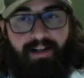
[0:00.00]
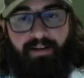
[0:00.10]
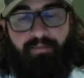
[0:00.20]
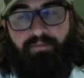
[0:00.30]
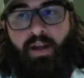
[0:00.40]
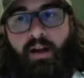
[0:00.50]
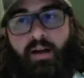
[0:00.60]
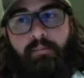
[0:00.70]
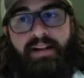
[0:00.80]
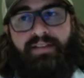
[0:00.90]
Um,
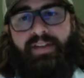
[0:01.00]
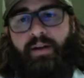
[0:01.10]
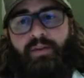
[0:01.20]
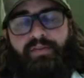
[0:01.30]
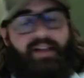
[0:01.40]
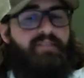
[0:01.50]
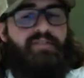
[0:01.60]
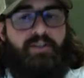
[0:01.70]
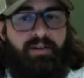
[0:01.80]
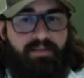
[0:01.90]
big thing with like
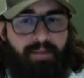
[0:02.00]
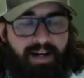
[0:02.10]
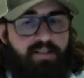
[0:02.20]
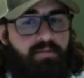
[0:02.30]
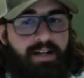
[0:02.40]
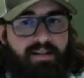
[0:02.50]
fisheries management